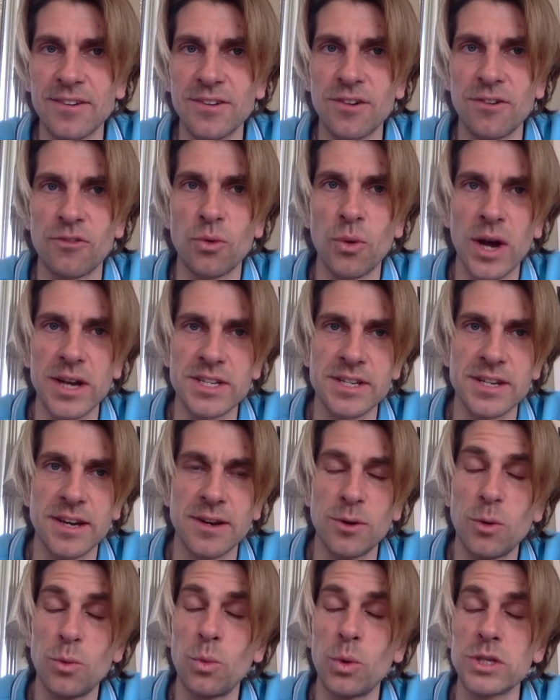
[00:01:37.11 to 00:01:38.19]
of
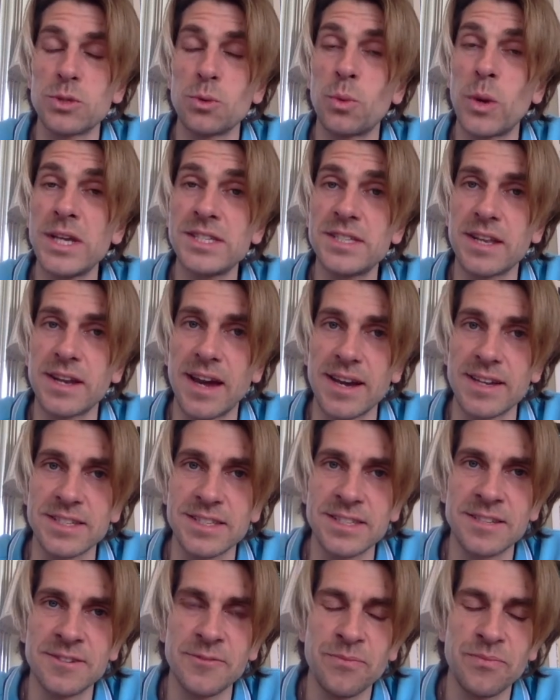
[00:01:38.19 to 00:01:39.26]
Russia was
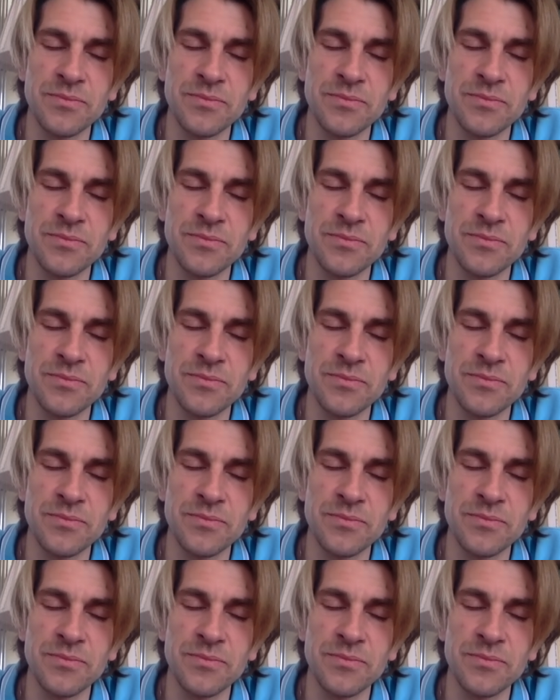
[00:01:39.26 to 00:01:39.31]
westernized,